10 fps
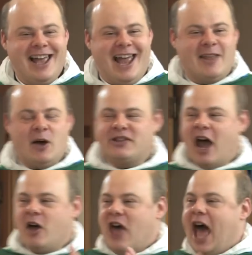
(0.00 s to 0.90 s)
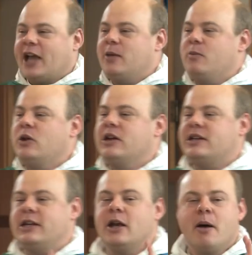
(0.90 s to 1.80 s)
And that was how that
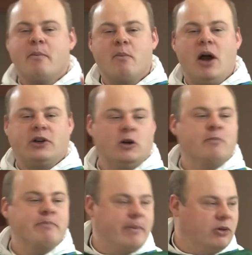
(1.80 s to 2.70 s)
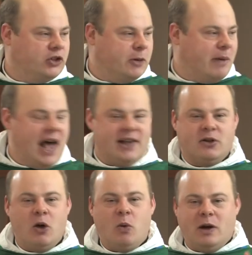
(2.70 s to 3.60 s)
community marked her membership
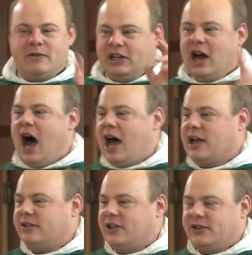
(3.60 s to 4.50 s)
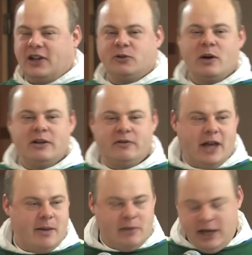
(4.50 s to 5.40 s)
as one of the guys, as, as one of
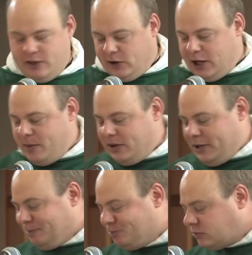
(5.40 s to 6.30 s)
them in their community.